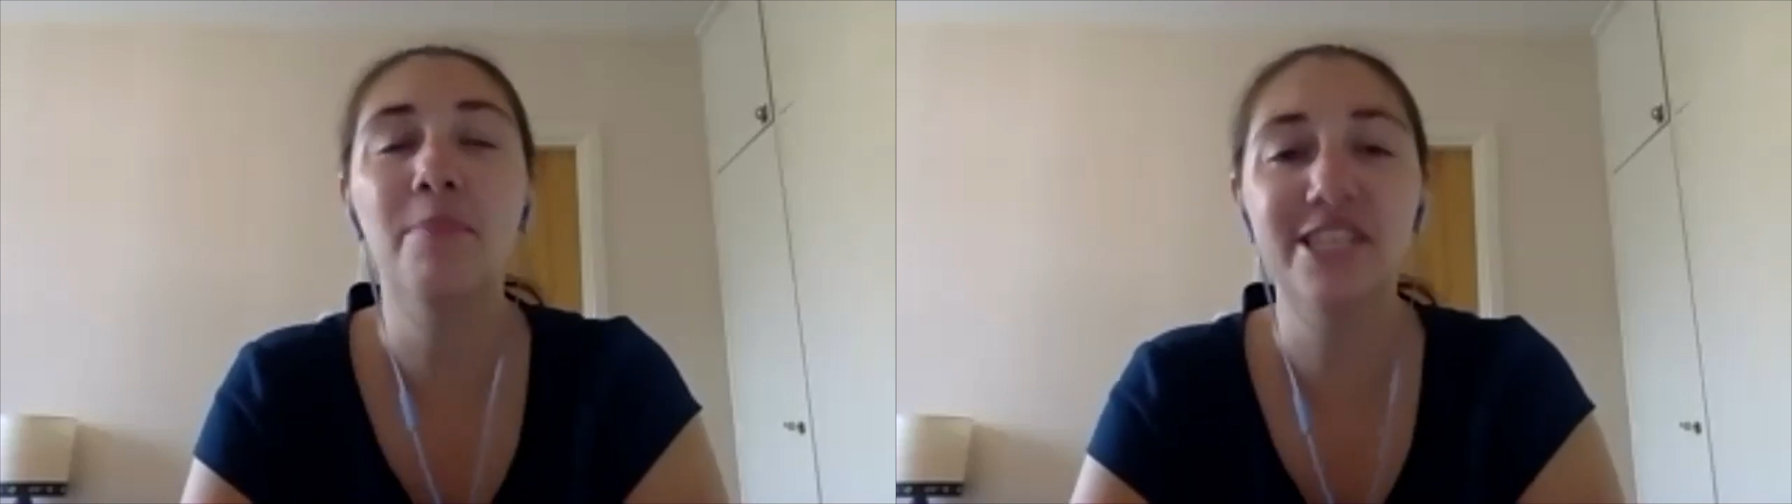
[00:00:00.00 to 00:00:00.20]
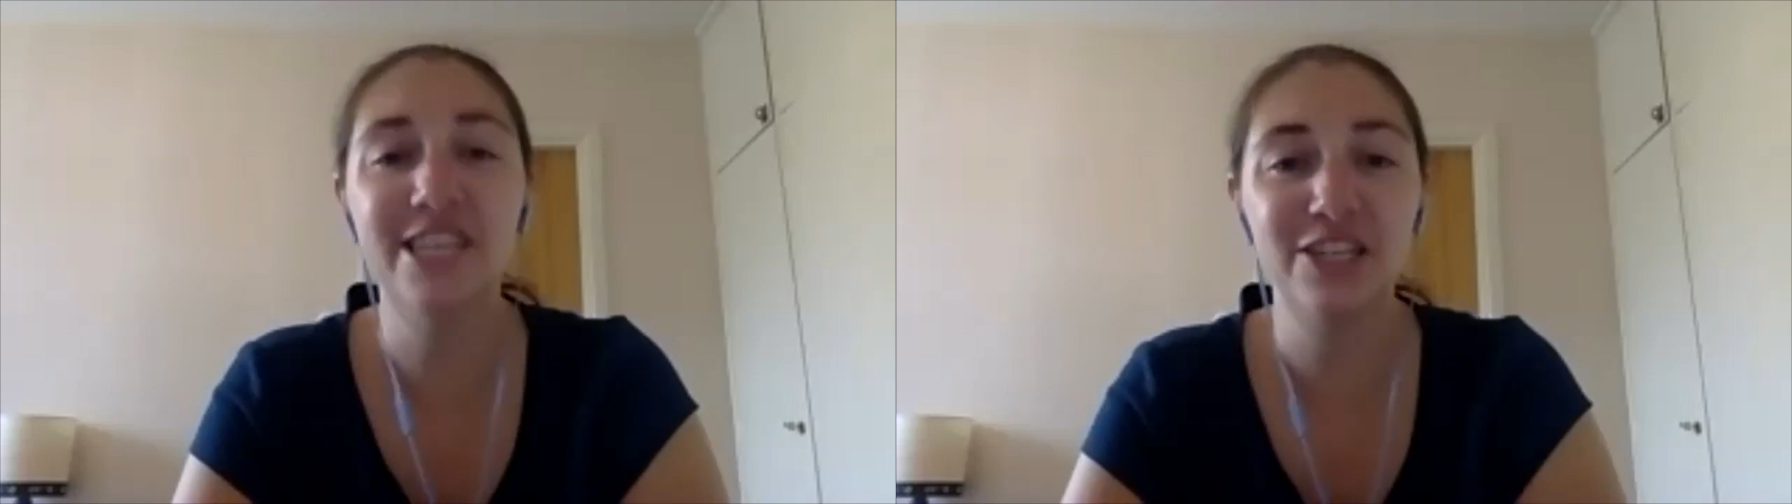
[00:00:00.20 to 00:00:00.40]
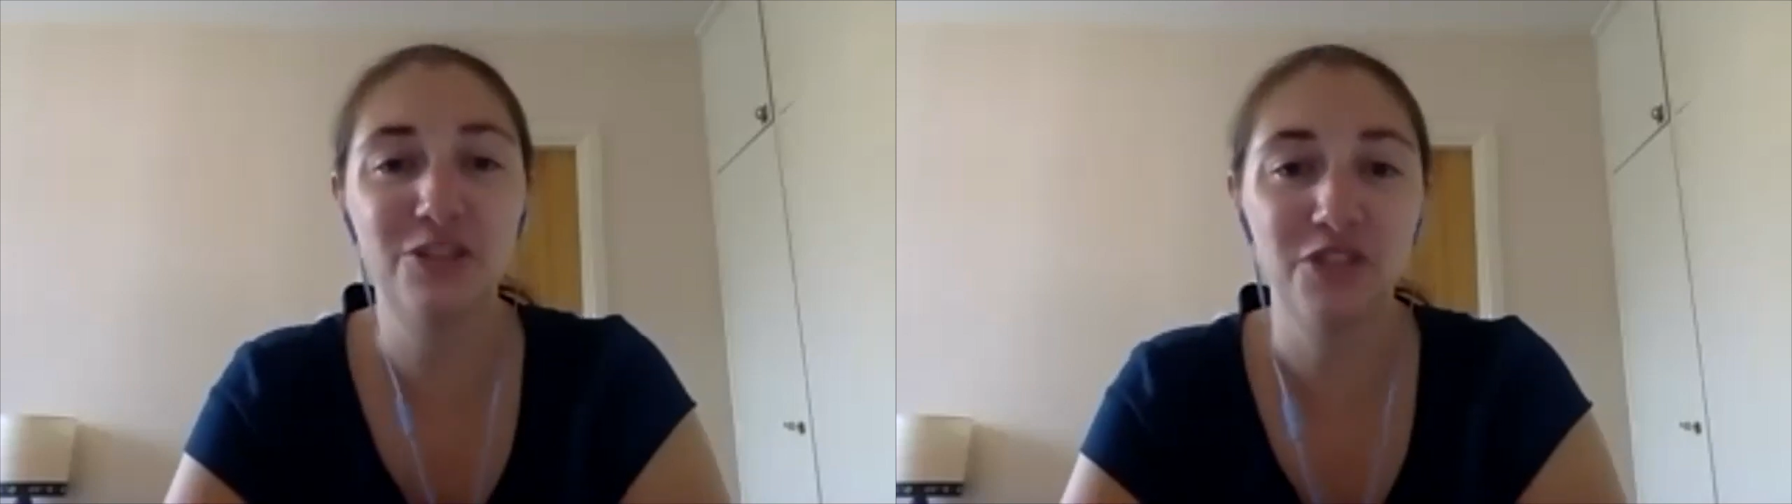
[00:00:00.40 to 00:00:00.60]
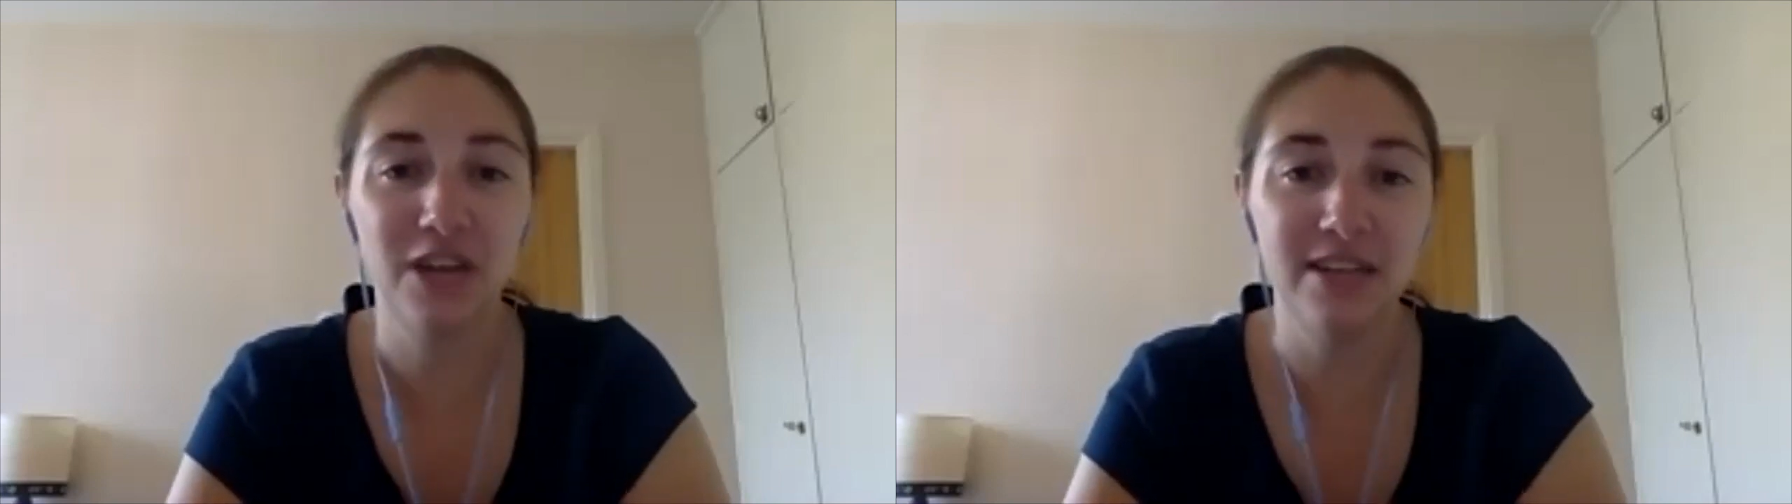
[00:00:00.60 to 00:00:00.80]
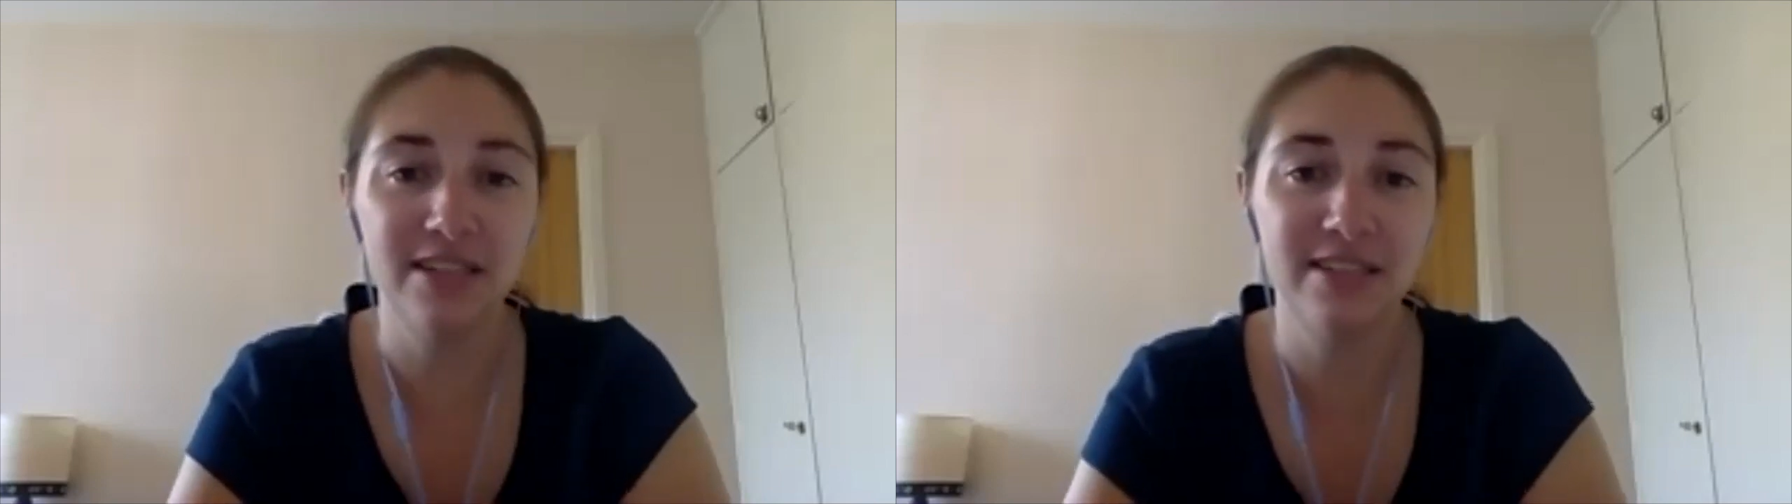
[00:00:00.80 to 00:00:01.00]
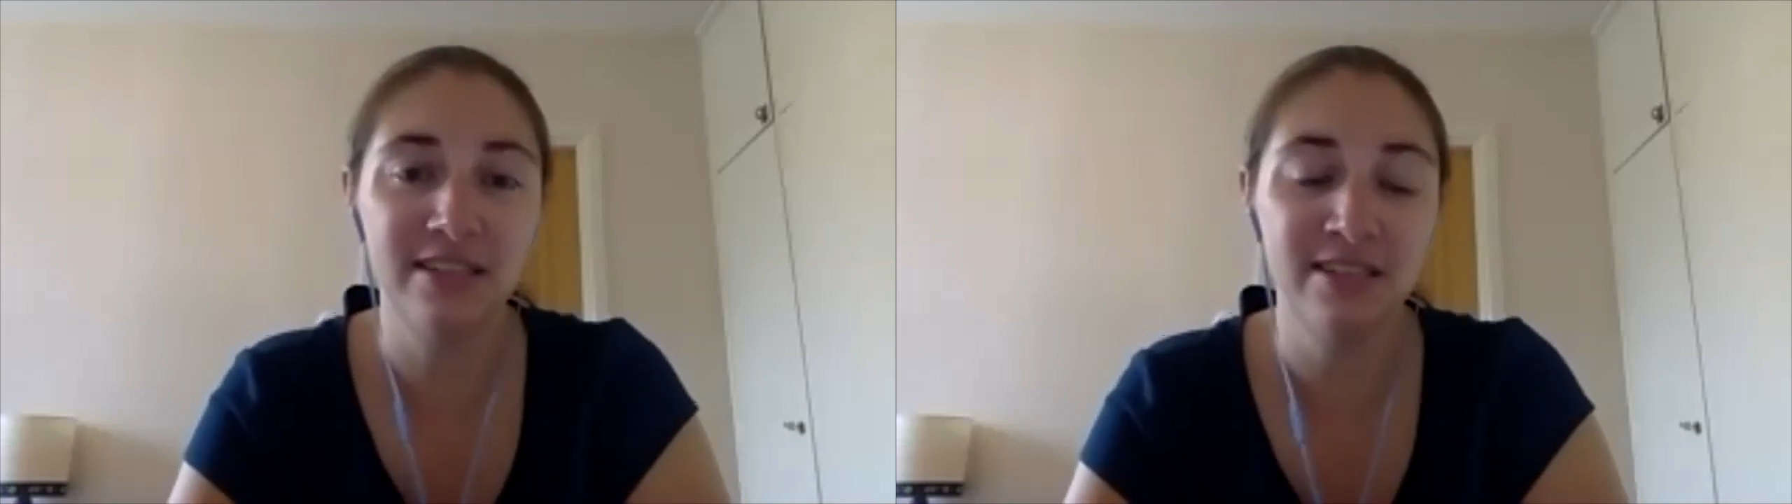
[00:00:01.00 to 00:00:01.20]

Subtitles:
potential chance.